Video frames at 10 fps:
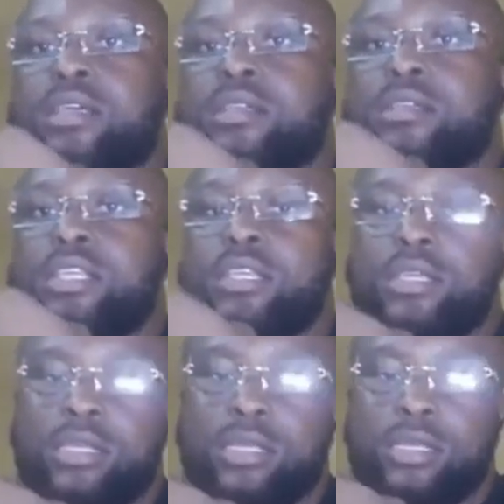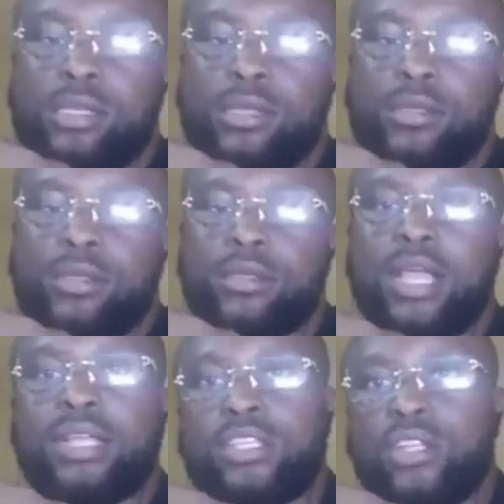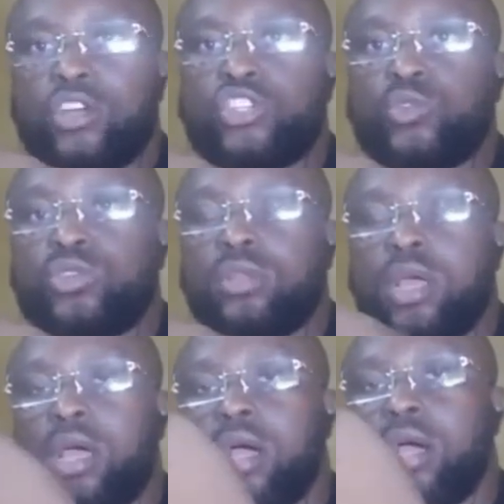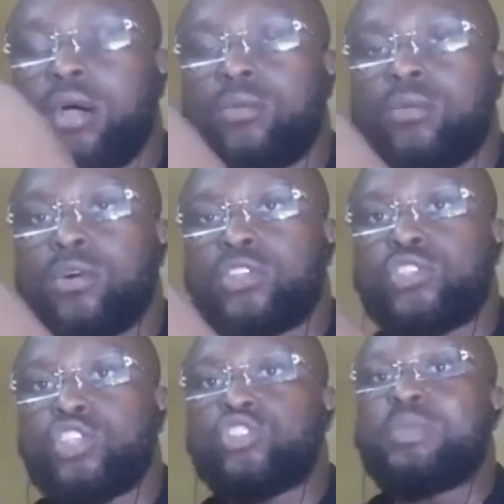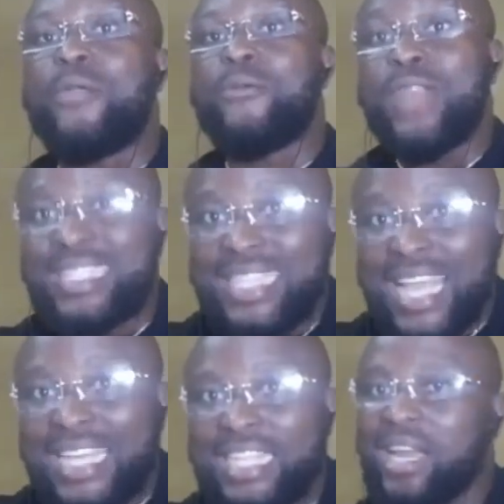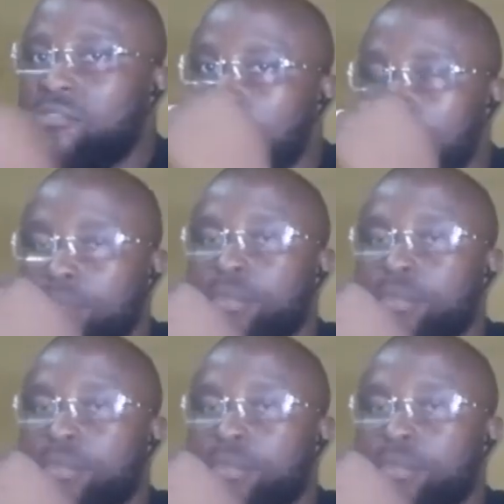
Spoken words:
the councilor should was not to be arrested in that form.